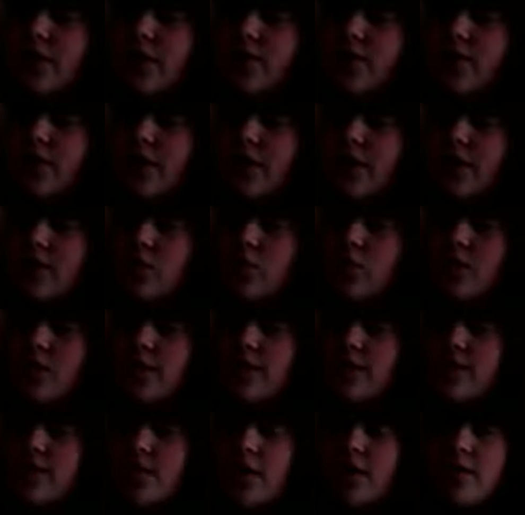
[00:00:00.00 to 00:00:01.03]
and we had a
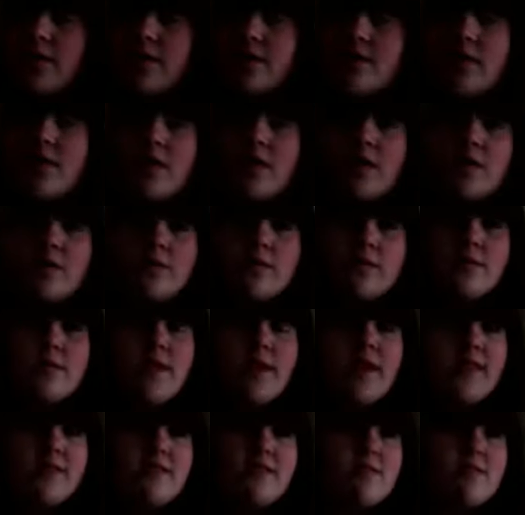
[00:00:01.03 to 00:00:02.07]
quiz on a song,
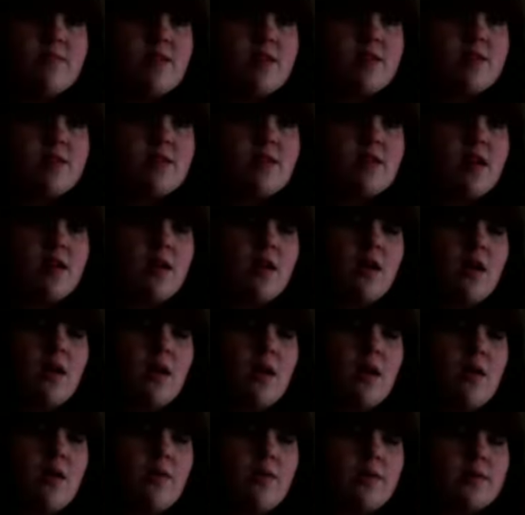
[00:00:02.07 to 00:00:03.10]
Saints Go Marching In,
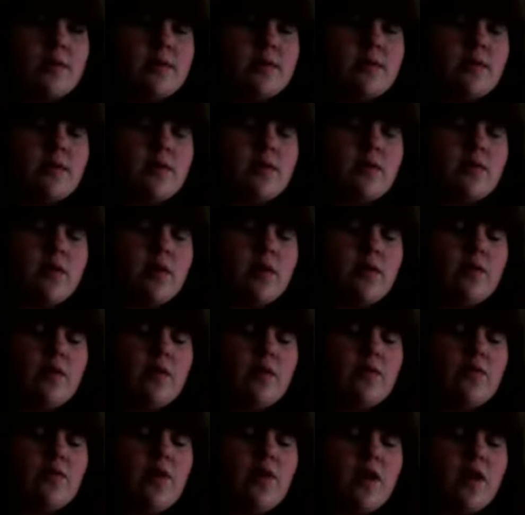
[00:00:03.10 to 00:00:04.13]
whatever the
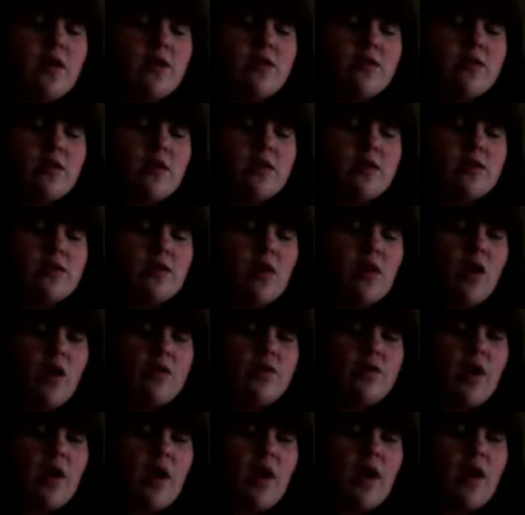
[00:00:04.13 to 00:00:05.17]
fuck the song is called,
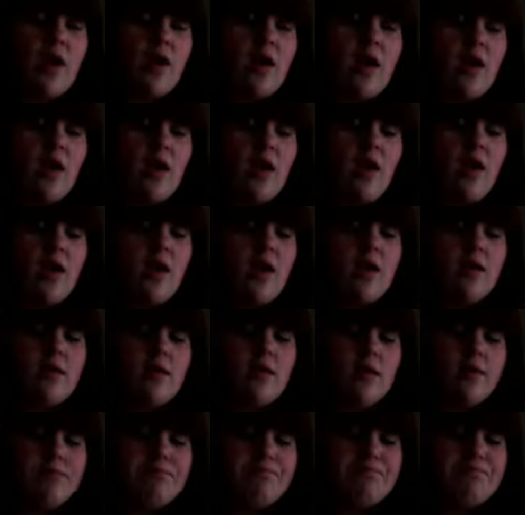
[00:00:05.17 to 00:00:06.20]
okay? And
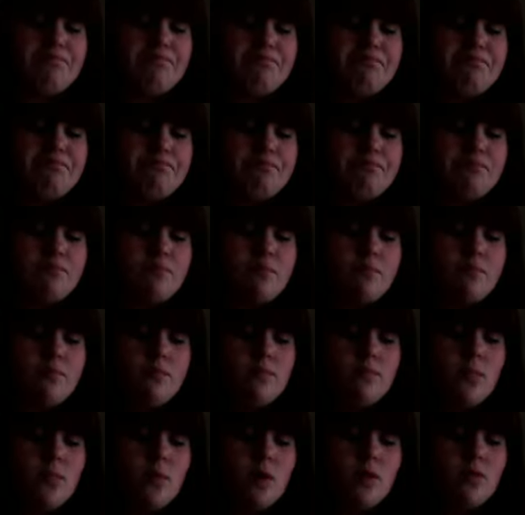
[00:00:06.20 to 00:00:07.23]

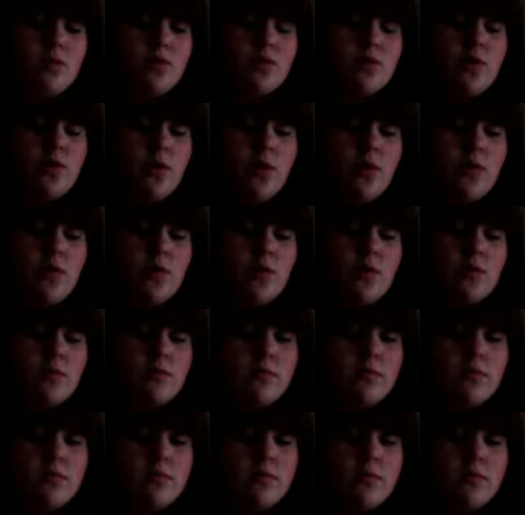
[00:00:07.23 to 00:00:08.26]
so
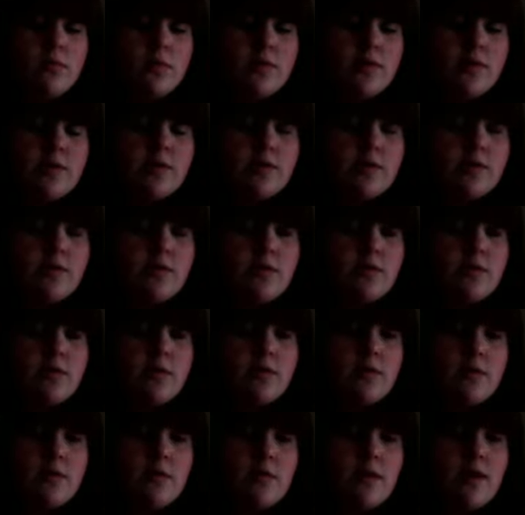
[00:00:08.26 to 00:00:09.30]
this
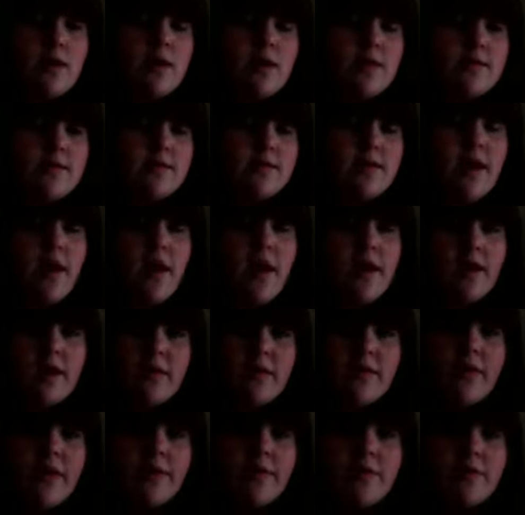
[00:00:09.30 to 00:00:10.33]
kid,
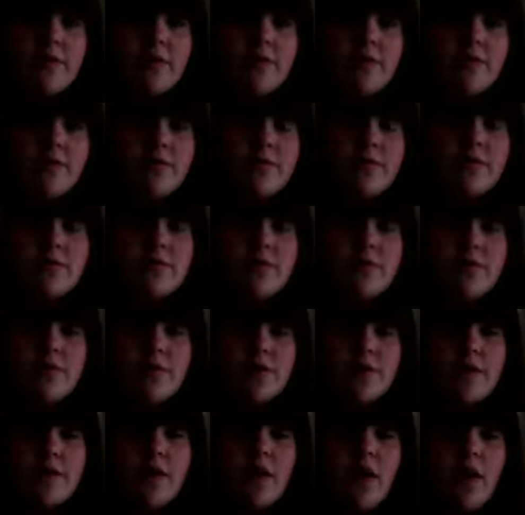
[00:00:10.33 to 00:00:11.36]
Zach, let me use his
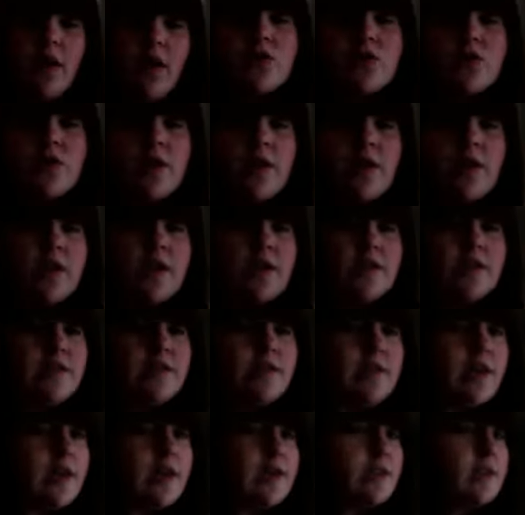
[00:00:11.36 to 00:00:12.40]
music. He's usually a
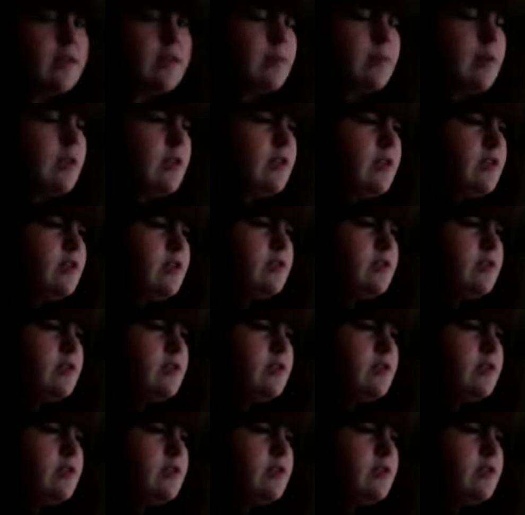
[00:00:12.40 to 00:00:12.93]
dick to me.